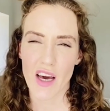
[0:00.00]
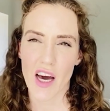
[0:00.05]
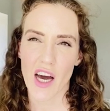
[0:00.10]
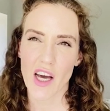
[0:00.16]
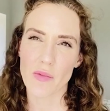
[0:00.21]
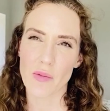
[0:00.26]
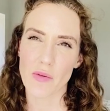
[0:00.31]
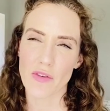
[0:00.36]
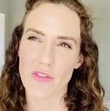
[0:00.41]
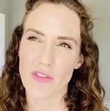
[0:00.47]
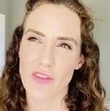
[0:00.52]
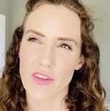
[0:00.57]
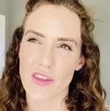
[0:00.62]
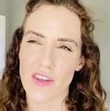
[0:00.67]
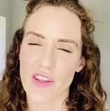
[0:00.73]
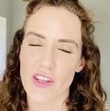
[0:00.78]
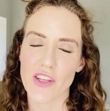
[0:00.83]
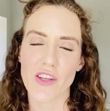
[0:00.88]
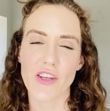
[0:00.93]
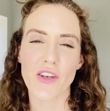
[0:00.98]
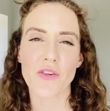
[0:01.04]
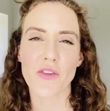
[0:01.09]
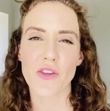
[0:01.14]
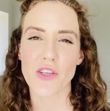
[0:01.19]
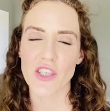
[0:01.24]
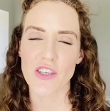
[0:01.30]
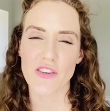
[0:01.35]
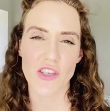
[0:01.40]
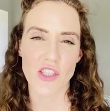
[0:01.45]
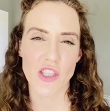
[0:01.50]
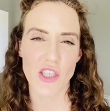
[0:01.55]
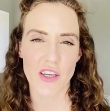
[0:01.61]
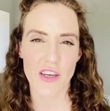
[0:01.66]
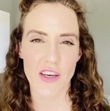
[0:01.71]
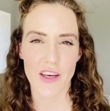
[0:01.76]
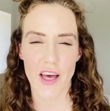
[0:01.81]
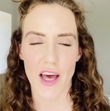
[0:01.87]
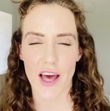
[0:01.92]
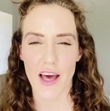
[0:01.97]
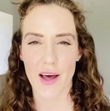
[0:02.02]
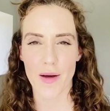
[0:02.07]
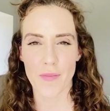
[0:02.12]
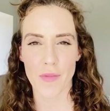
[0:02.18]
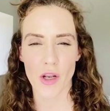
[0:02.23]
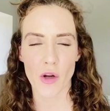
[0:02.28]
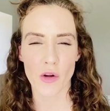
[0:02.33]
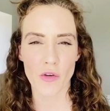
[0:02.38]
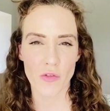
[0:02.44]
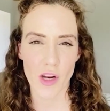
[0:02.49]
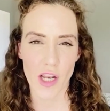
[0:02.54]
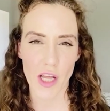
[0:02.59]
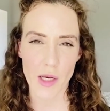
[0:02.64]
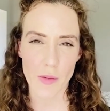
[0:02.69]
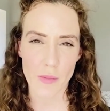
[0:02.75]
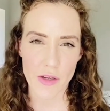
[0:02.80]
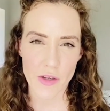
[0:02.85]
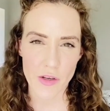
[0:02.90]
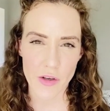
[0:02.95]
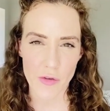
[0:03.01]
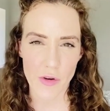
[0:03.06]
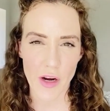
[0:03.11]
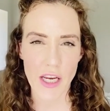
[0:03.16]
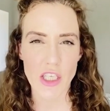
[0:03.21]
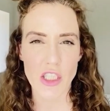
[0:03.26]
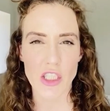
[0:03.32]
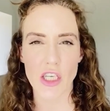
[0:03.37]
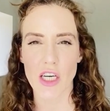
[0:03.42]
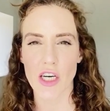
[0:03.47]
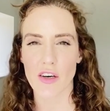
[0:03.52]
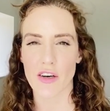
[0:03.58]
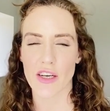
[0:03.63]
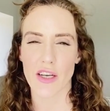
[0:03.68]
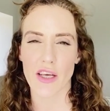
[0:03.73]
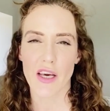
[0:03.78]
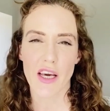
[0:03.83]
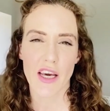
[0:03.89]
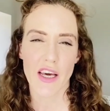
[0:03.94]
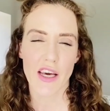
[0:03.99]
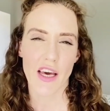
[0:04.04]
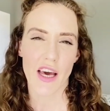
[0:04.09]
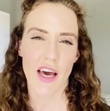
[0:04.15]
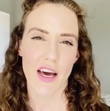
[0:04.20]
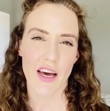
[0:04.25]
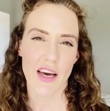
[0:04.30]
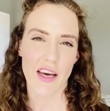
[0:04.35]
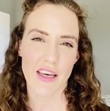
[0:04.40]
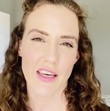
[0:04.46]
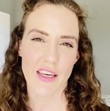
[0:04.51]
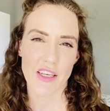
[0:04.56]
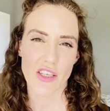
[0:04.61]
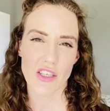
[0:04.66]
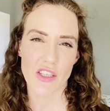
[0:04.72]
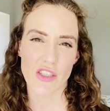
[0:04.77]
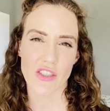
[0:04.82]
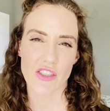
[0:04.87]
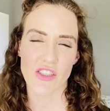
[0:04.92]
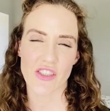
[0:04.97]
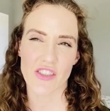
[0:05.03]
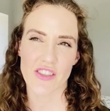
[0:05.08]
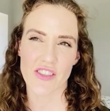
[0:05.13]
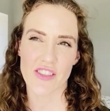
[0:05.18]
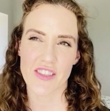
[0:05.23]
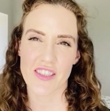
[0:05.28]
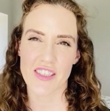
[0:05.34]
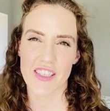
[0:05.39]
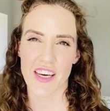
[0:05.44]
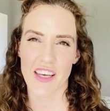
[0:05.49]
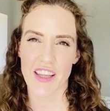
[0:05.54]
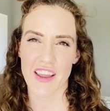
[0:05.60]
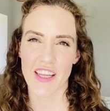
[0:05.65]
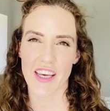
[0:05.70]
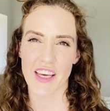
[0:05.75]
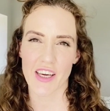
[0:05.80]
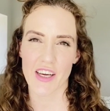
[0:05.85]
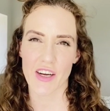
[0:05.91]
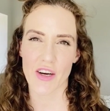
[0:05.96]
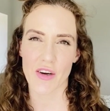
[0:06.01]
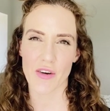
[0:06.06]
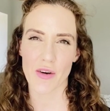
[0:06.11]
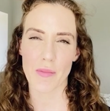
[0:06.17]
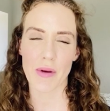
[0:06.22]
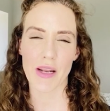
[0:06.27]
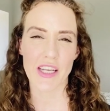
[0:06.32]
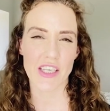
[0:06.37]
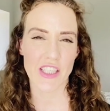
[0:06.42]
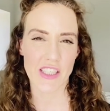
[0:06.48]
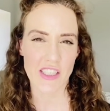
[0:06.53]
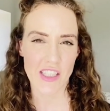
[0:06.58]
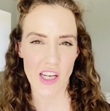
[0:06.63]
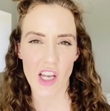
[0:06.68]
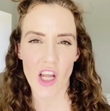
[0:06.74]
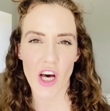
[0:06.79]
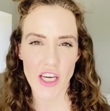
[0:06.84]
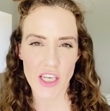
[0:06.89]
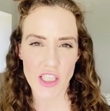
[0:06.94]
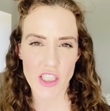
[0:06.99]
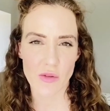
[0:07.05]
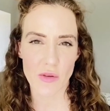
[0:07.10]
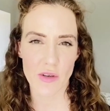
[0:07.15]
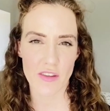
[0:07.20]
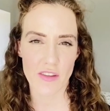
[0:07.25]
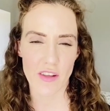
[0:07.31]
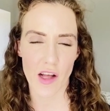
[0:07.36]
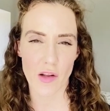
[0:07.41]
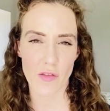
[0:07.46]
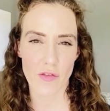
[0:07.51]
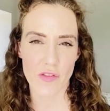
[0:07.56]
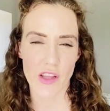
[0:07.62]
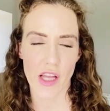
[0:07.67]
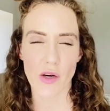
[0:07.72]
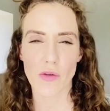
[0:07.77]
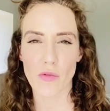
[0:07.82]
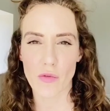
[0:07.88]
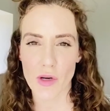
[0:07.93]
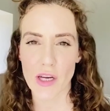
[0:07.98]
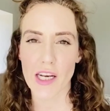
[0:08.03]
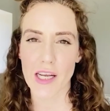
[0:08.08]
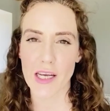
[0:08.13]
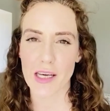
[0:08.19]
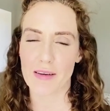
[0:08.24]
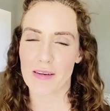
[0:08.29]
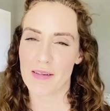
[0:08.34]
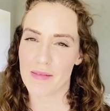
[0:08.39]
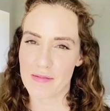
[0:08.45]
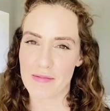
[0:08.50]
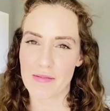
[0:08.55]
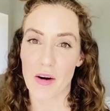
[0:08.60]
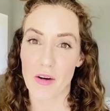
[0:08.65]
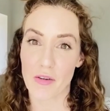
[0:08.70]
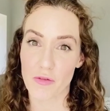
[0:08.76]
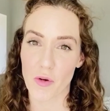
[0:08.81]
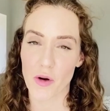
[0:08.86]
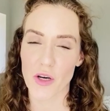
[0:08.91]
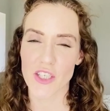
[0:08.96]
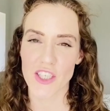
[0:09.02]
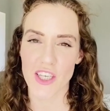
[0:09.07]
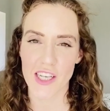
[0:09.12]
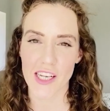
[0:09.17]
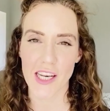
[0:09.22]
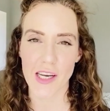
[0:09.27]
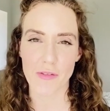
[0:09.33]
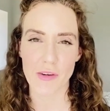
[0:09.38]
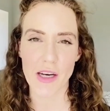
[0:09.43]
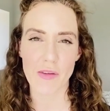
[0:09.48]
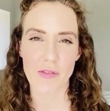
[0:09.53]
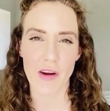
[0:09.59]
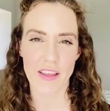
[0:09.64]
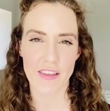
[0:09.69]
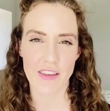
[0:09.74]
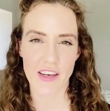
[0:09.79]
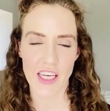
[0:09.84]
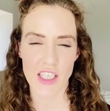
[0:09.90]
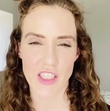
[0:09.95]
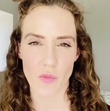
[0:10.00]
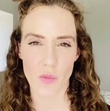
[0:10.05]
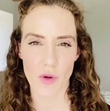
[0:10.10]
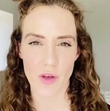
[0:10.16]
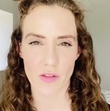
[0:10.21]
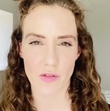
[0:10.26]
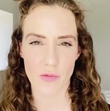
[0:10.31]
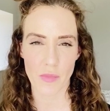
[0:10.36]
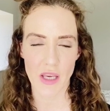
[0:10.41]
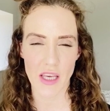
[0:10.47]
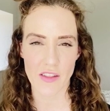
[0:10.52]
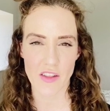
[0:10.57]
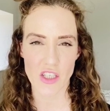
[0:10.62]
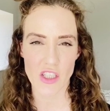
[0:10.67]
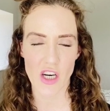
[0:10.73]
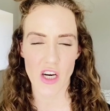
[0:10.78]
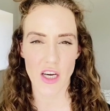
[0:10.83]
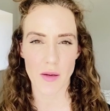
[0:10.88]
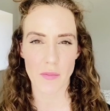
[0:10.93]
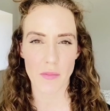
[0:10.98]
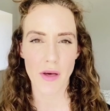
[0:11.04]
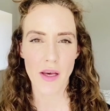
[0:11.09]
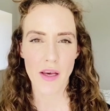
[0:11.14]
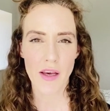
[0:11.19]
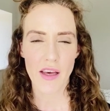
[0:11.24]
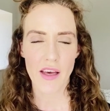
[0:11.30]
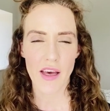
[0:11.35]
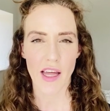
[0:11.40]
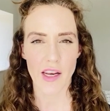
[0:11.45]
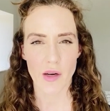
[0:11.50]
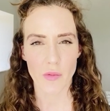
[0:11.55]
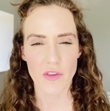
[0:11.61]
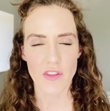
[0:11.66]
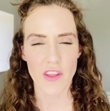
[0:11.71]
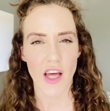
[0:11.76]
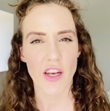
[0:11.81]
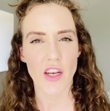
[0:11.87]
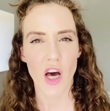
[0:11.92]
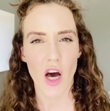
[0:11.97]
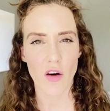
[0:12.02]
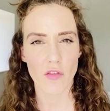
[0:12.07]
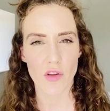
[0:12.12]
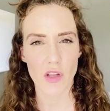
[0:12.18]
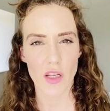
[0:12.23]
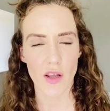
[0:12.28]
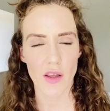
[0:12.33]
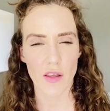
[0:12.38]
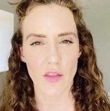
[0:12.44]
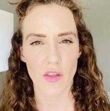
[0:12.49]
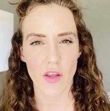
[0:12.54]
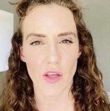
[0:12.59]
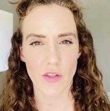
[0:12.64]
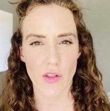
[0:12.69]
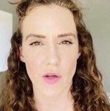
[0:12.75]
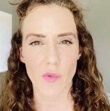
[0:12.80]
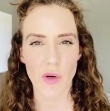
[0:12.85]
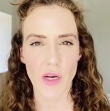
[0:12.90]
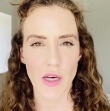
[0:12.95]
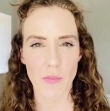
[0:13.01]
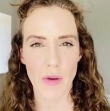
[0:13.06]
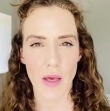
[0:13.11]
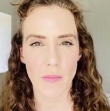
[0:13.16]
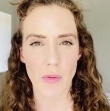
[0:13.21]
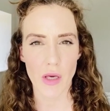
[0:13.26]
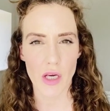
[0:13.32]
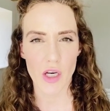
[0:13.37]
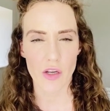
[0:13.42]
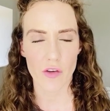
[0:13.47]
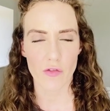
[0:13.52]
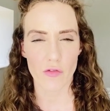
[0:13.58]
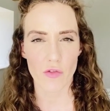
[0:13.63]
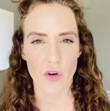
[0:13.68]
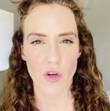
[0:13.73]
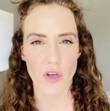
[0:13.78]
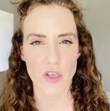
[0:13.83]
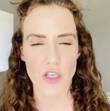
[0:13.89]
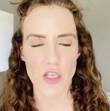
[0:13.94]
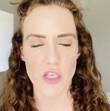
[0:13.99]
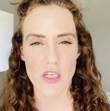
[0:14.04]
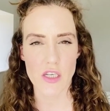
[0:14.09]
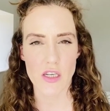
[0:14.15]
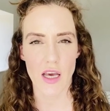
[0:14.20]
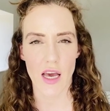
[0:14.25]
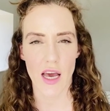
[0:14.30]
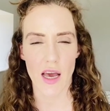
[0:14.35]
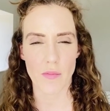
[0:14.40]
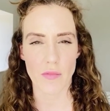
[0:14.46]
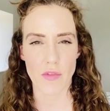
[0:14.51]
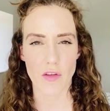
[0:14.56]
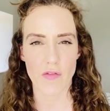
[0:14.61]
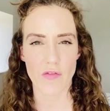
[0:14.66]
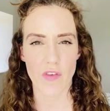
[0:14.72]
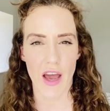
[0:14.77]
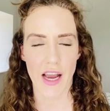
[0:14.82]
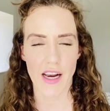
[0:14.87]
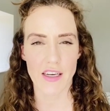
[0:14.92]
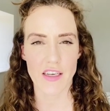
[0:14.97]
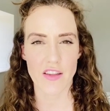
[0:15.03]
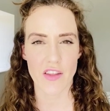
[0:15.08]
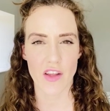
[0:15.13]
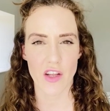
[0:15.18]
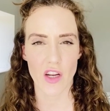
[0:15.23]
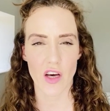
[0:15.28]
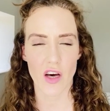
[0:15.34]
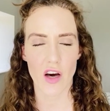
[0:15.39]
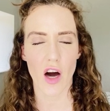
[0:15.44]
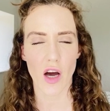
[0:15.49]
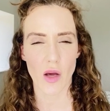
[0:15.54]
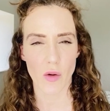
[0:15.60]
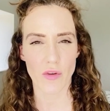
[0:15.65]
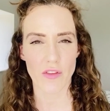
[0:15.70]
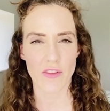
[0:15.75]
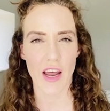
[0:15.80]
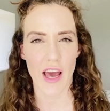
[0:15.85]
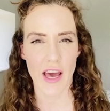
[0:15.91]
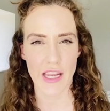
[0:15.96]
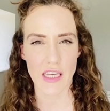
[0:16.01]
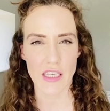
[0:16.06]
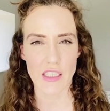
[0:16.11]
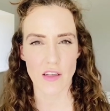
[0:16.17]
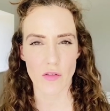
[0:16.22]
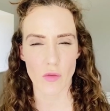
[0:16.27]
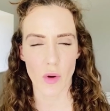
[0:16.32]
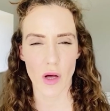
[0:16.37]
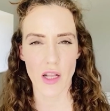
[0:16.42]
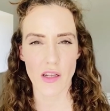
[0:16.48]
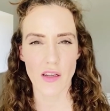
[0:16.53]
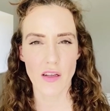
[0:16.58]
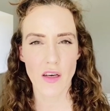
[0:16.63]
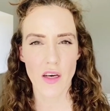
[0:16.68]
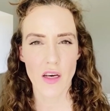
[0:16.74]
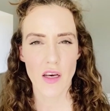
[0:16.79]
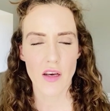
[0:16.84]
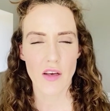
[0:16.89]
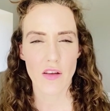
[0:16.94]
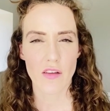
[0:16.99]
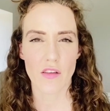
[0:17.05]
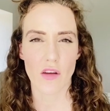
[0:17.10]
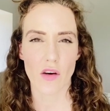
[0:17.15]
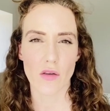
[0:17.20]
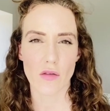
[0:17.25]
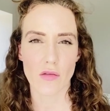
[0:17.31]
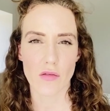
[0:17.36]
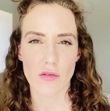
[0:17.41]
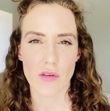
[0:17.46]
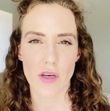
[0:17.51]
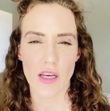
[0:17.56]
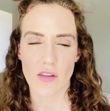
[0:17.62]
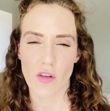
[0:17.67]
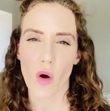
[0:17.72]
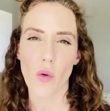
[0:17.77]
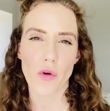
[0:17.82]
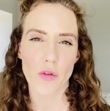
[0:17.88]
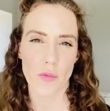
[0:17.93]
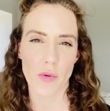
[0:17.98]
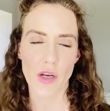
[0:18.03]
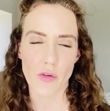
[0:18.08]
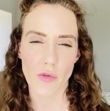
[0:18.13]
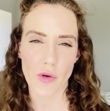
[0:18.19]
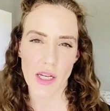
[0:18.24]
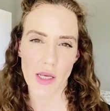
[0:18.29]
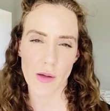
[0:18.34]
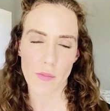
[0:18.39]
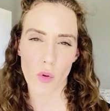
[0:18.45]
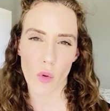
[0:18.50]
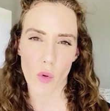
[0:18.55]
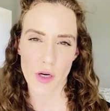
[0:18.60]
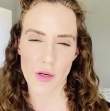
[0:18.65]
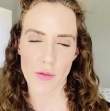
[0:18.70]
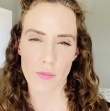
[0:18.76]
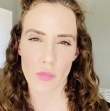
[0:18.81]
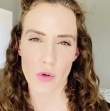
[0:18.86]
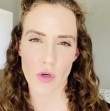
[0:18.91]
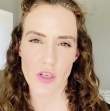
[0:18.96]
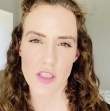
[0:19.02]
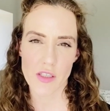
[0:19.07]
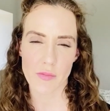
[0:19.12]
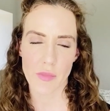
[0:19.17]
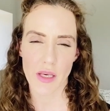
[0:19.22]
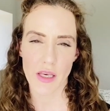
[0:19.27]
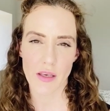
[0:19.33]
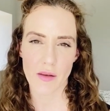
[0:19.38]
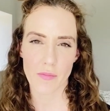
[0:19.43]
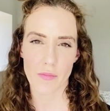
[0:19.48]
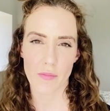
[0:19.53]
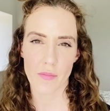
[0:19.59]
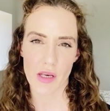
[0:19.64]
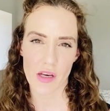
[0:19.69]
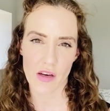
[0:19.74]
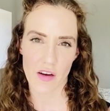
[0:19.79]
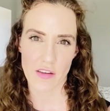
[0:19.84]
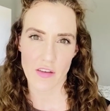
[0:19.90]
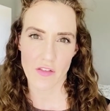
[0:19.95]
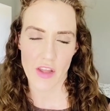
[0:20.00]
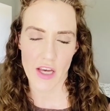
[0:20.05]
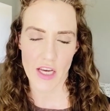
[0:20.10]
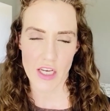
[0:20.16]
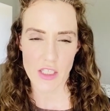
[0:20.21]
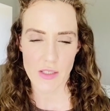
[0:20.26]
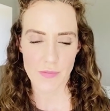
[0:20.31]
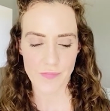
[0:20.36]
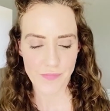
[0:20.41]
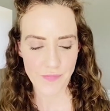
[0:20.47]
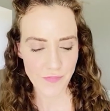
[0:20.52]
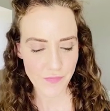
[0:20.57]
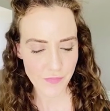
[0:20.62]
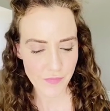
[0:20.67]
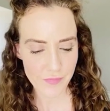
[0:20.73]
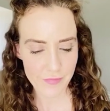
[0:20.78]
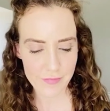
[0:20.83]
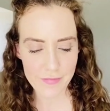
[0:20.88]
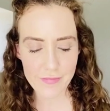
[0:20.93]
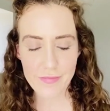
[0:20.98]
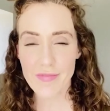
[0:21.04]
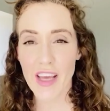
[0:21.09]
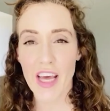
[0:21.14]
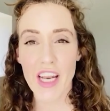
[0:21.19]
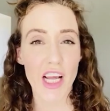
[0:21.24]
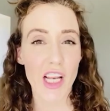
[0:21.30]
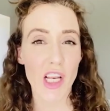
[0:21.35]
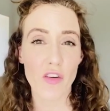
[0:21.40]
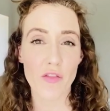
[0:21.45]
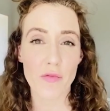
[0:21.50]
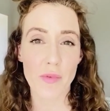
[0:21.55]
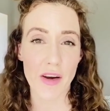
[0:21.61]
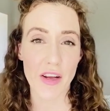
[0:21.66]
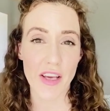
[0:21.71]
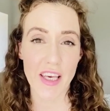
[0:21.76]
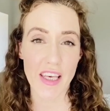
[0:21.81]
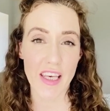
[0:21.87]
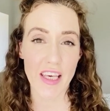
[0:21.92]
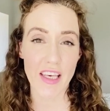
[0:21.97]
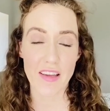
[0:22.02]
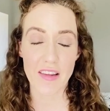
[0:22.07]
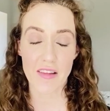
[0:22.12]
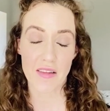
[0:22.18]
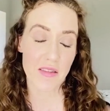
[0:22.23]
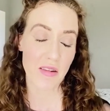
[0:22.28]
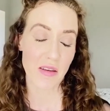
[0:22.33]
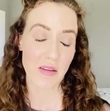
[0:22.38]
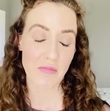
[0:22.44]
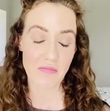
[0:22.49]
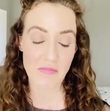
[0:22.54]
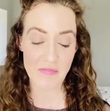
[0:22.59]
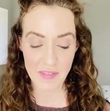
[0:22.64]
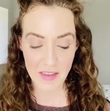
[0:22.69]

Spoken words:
I suppose, you know, she's such a an unreliable narrator, and just I think her ability to lie to herself, that really, unfortunately, really resonated with me at the time. And it was that novel, I think, that really made me confront the fact that I was an addict as well. So it's always been a really important book to me because of that. And I love Marion Keyes, so.